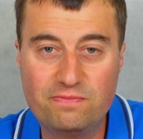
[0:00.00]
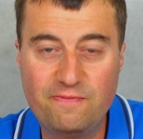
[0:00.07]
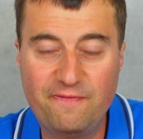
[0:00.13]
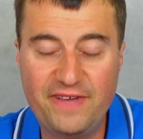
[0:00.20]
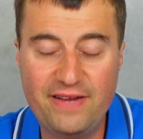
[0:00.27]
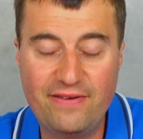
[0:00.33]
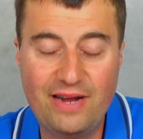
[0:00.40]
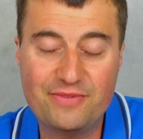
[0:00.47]

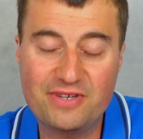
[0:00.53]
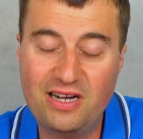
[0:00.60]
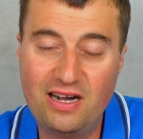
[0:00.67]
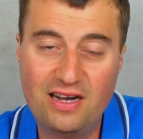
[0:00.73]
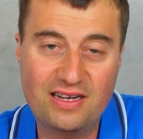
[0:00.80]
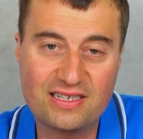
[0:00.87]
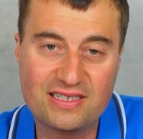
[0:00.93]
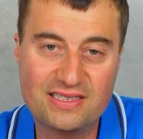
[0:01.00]
VRAM
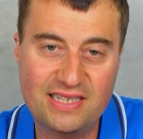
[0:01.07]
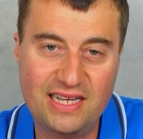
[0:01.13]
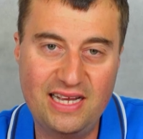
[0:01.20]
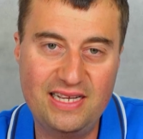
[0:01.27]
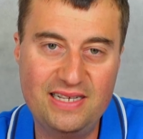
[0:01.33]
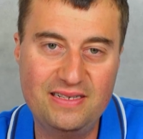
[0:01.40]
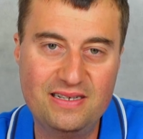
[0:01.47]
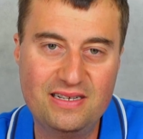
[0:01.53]
card, like I
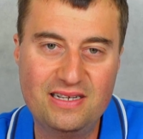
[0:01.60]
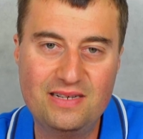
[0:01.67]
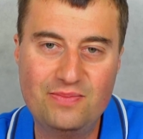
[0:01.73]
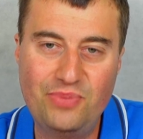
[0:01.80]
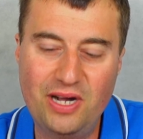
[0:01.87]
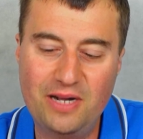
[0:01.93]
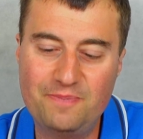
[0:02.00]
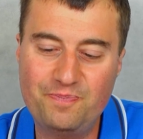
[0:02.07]
say.
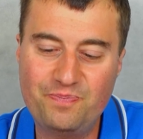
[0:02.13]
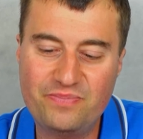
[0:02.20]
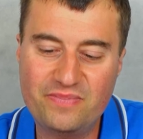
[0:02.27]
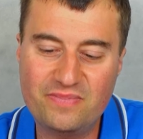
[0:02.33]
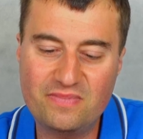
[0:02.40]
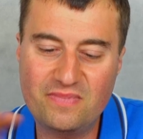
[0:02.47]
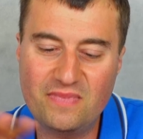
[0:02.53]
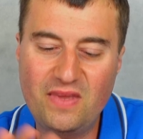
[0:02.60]
But
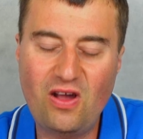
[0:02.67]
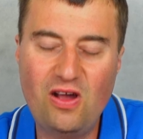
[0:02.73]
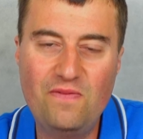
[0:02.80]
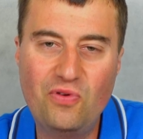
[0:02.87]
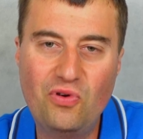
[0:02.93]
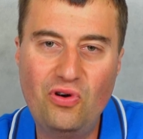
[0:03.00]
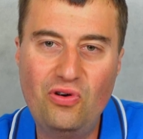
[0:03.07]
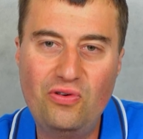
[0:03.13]

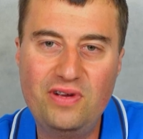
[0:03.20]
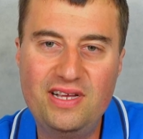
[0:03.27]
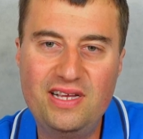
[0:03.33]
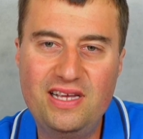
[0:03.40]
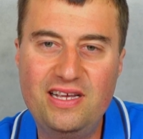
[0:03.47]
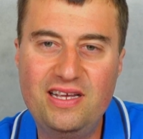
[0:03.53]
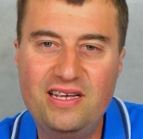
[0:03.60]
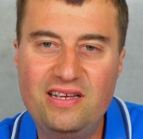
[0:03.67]
overall,
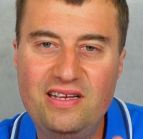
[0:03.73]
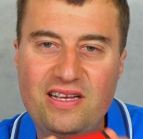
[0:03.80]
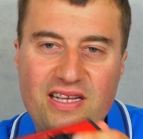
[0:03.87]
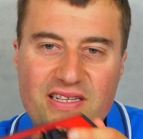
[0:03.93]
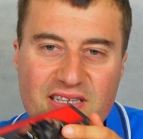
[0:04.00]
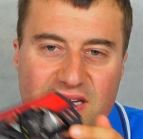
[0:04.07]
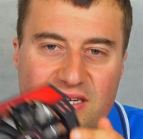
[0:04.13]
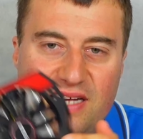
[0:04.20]

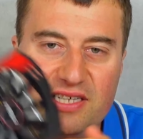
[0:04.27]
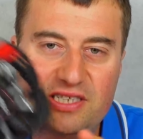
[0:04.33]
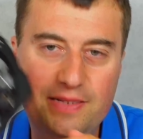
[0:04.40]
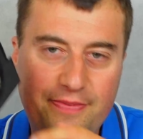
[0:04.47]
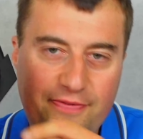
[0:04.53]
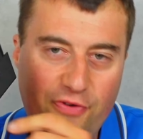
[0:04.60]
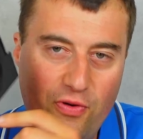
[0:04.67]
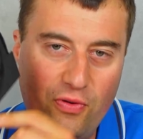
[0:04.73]
it did actually
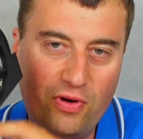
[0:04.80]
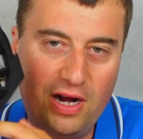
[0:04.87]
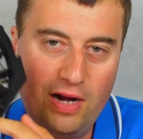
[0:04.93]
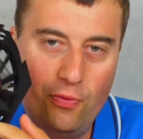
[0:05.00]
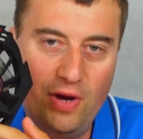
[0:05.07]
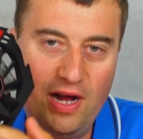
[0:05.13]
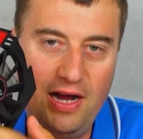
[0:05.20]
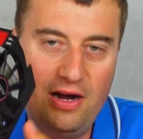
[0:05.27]
perform quite
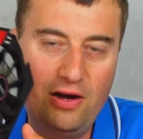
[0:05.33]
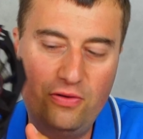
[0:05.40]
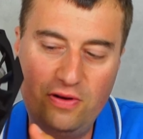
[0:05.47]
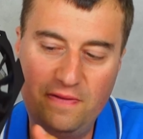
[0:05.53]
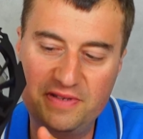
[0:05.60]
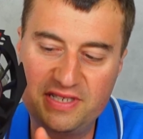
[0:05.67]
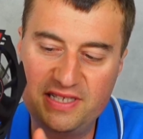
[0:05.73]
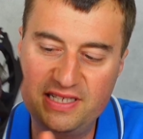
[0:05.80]
well.
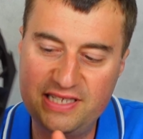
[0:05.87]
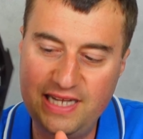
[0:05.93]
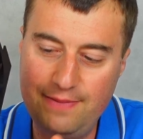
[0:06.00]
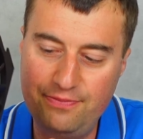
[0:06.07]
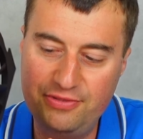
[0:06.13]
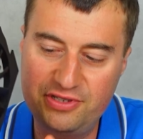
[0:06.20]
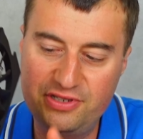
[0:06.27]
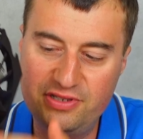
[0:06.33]
Obviously, the
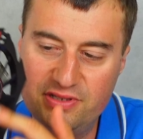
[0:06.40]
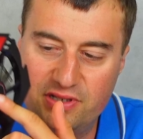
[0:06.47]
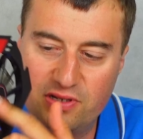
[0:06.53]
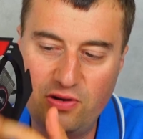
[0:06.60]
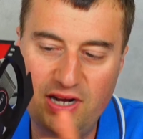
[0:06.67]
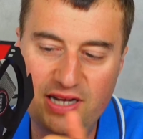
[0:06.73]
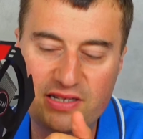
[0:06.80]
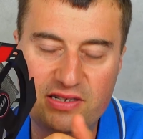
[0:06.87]
temperatures are
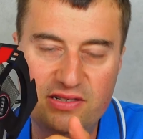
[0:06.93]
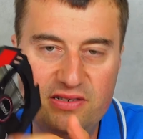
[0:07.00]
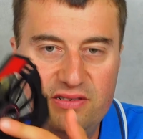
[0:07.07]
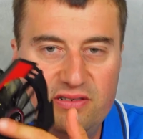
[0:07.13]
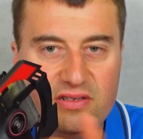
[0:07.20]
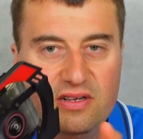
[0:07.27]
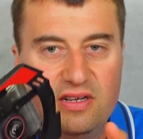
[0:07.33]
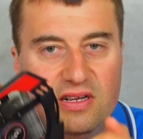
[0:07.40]
quite
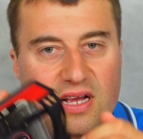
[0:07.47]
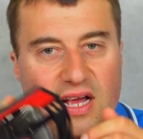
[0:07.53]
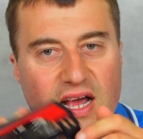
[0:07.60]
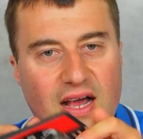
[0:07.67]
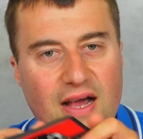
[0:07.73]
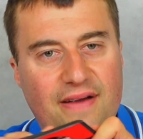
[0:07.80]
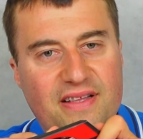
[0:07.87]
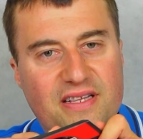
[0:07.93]
good.
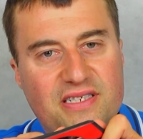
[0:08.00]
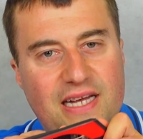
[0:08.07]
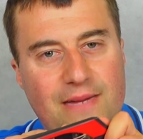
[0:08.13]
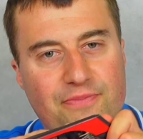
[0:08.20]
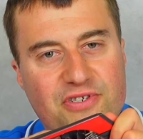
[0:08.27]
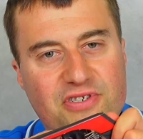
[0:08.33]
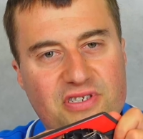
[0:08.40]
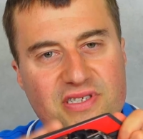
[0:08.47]
I think the
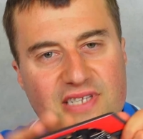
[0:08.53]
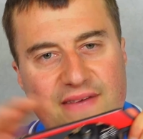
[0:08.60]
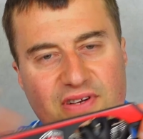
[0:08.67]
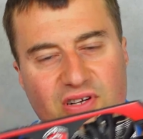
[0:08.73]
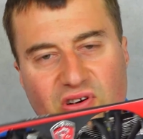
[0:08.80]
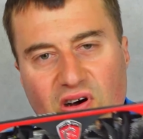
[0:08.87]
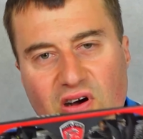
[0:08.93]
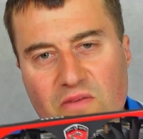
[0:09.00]
temperatures never
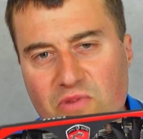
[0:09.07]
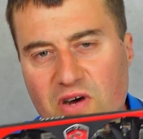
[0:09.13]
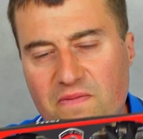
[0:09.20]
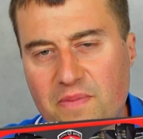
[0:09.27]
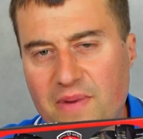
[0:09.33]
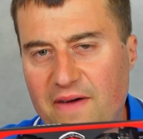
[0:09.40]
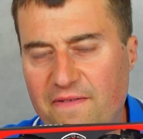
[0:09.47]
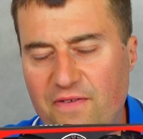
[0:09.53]
got above
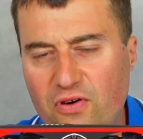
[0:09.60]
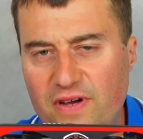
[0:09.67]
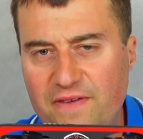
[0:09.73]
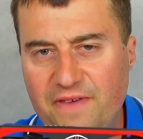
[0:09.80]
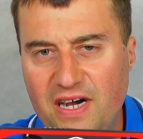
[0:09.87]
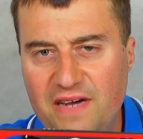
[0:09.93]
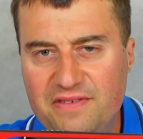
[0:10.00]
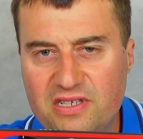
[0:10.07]
about
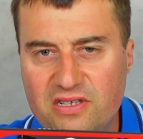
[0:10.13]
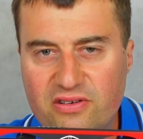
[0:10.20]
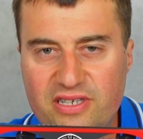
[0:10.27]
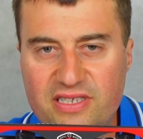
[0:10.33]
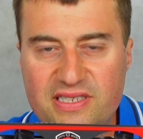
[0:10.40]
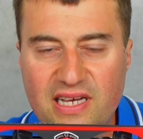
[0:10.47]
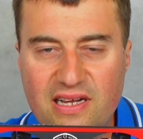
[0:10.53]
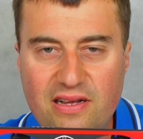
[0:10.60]
45
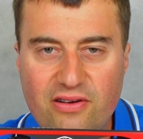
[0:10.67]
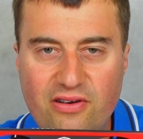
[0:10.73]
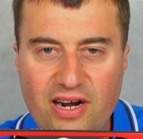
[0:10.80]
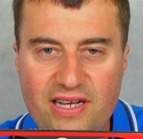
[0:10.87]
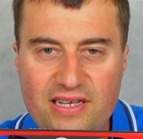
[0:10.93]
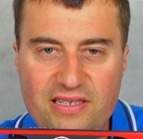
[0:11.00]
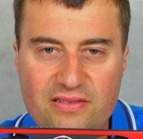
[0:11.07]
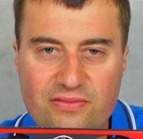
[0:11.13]
degrees
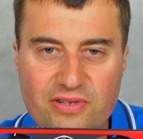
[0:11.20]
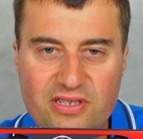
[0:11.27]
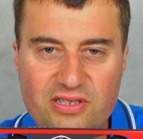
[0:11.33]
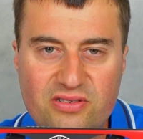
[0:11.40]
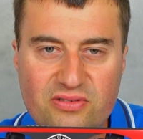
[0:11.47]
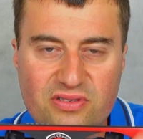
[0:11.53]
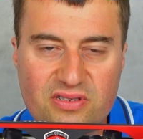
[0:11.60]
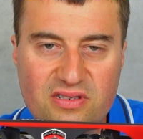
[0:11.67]
centigrade,
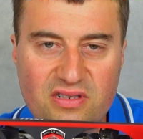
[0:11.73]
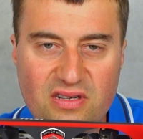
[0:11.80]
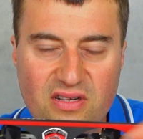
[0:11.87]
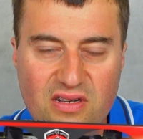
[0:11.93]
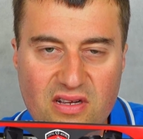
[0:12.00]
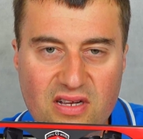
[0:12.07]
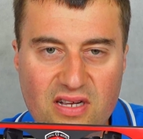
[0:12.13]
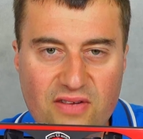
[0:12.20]
which was
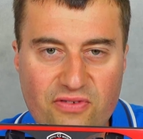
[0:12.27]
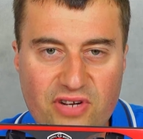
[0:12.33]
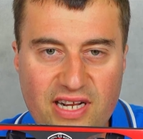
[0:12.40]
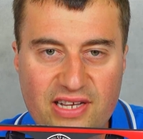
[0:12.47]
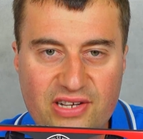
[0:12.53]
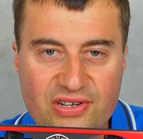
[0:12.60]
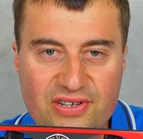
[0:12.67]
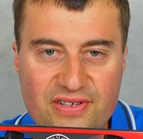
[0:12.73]

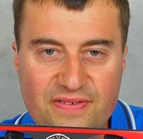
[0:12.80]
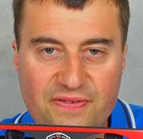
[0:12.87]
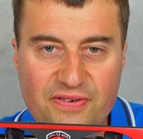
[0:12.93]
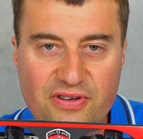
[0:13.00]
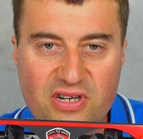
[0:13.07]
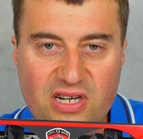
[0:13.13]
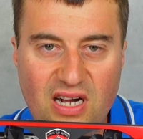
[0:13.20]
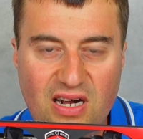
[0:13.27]
really good for
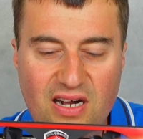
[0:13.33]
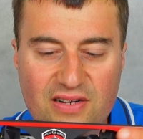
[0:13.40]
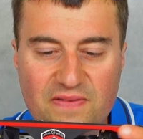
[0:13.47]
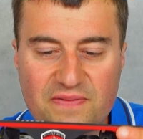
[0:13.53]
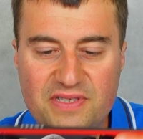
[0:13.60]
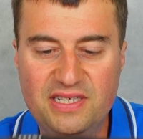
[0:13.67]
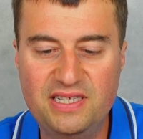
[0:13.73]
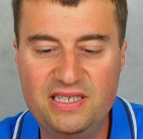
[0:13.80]
a card.
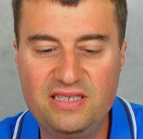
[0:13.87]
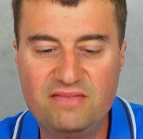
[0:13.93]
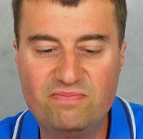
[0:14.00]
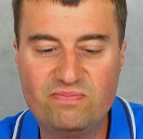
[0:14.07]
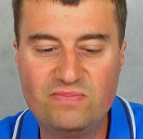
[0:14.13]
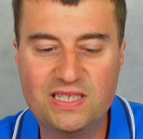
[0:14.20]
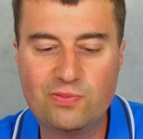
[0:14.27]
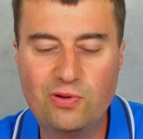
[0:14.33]
Obviously,
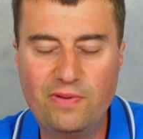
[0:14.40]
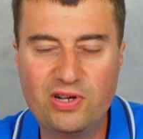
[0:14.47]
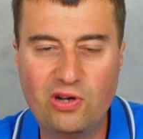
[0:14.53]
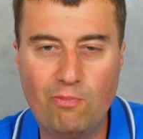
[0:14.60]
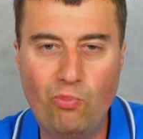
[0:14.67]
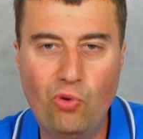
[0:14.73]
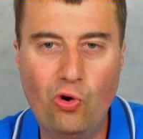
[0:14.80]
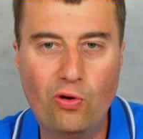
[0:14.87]
it's probably got
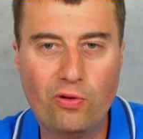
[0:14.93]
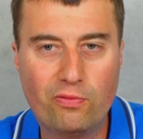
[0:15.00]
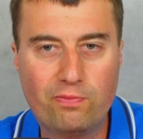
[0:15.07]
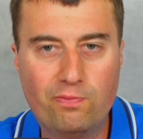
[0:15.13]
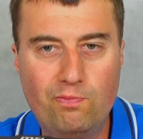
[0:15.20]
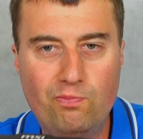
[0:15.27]
more